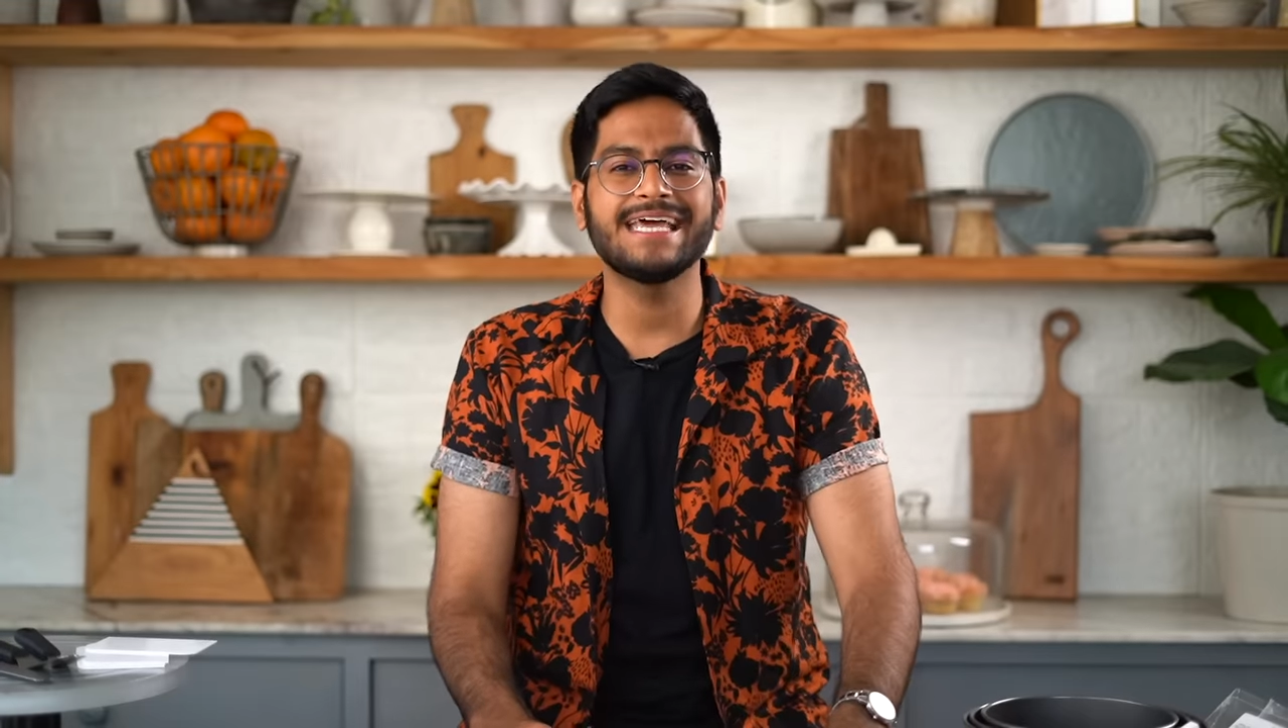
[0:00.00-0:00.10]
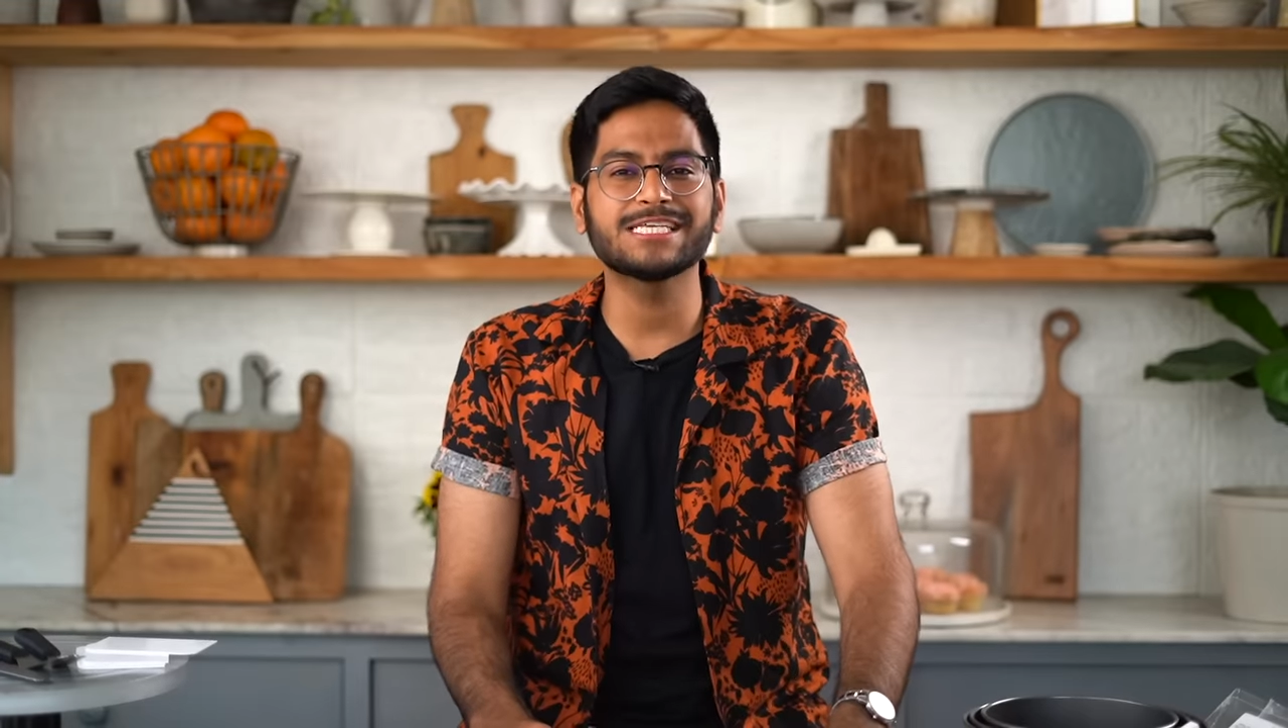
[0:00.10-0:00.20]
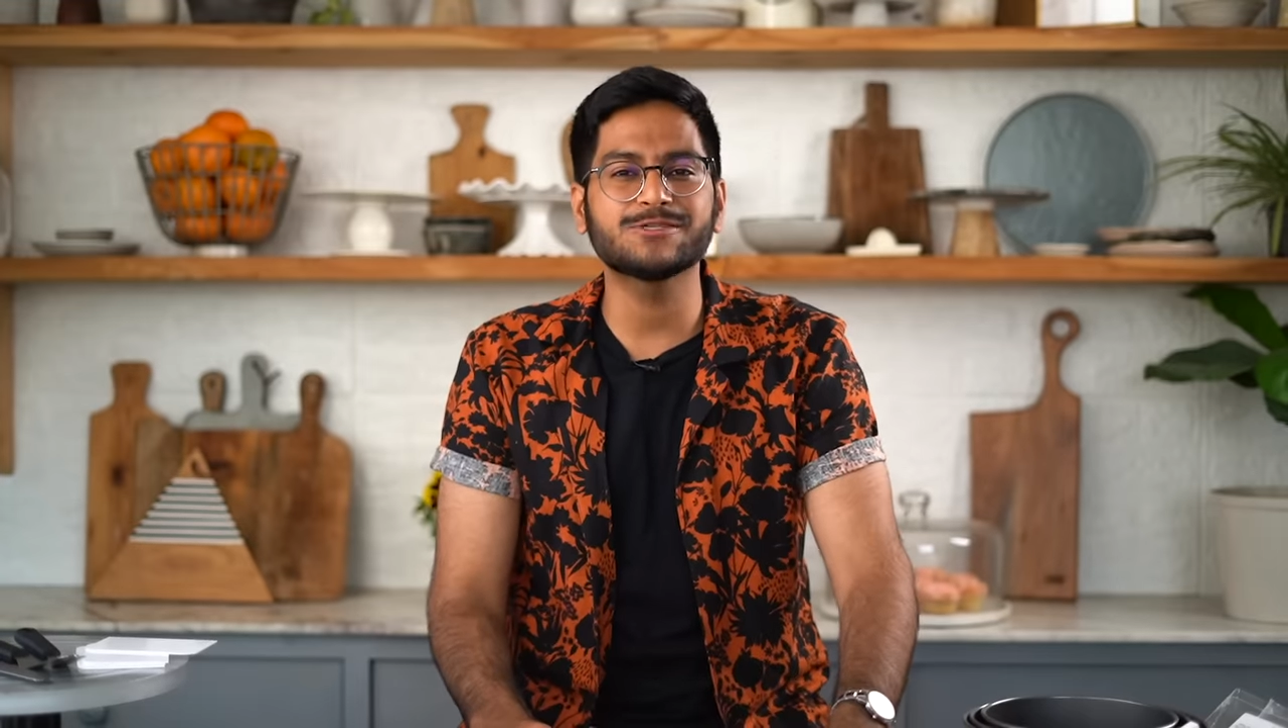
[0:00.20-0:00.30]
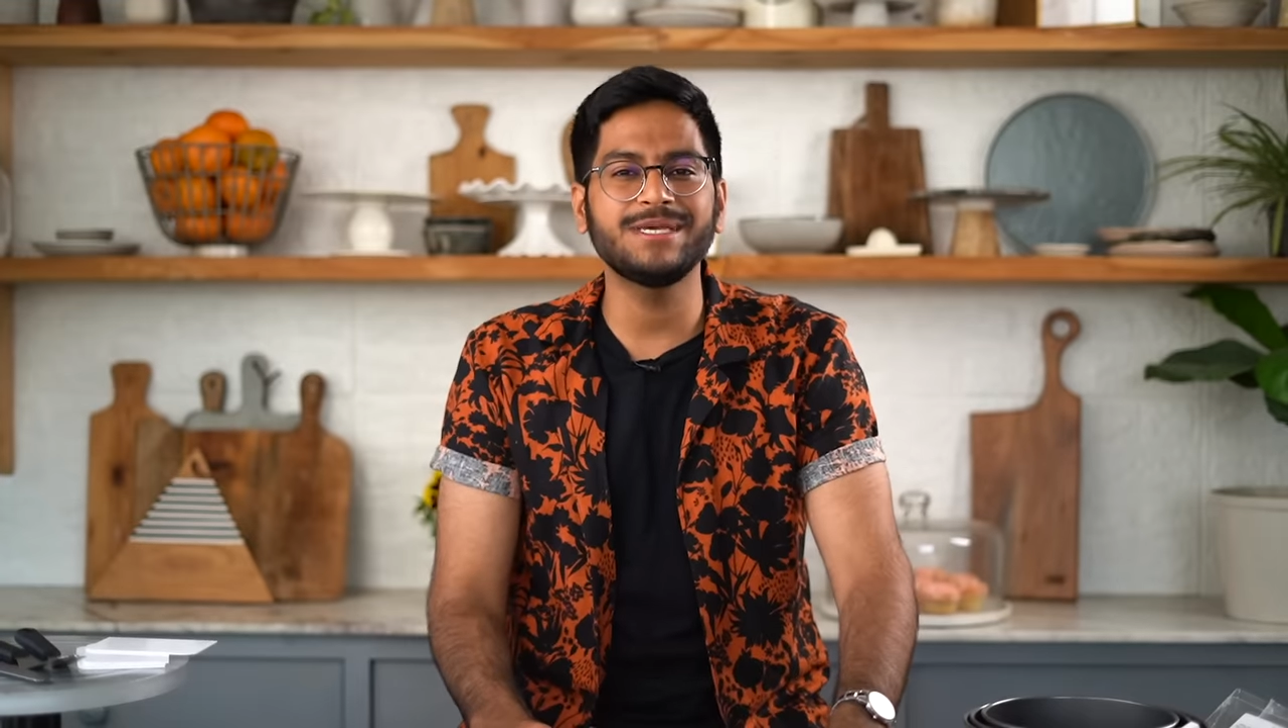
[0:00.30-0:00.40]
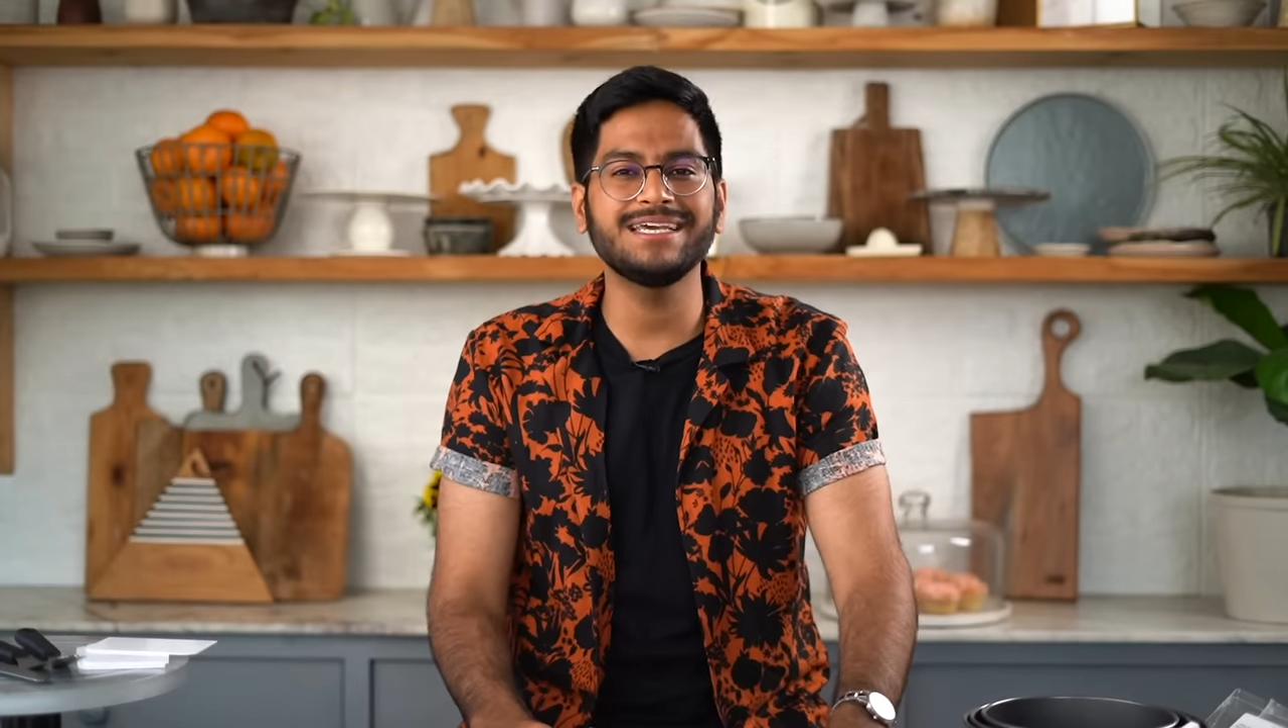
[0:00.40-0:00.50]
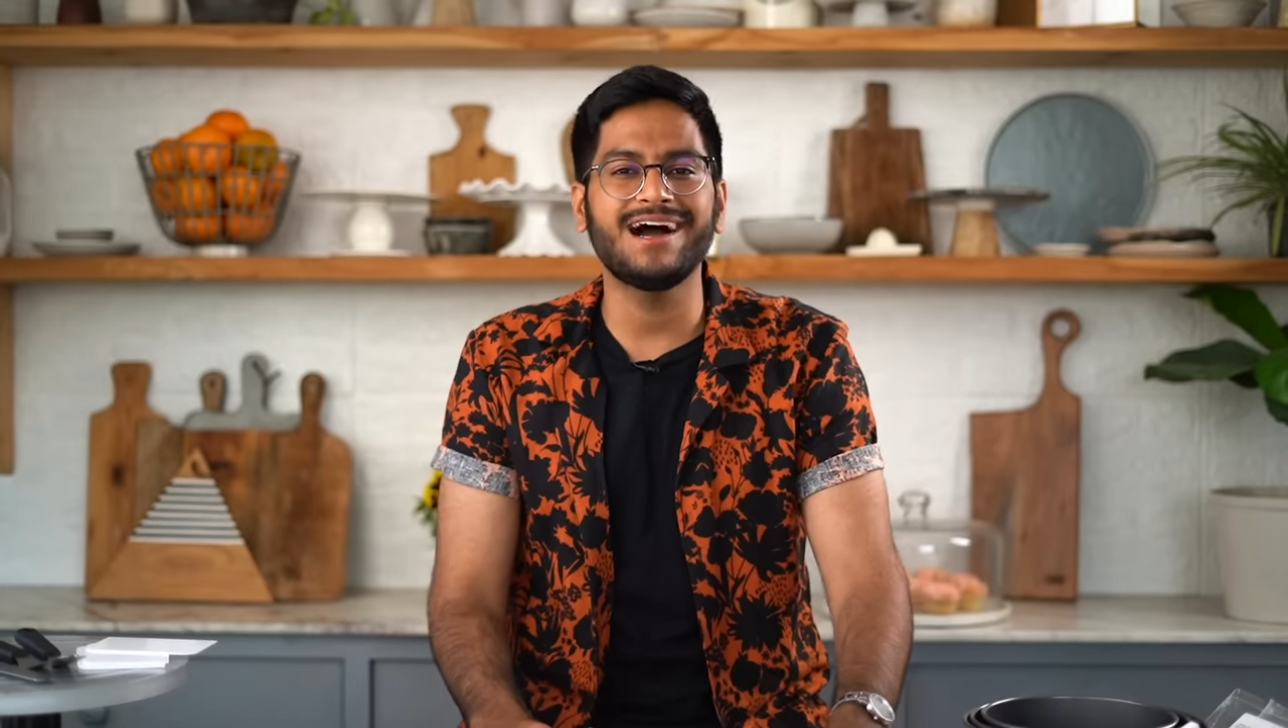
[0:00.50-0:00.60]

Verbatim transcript: next week.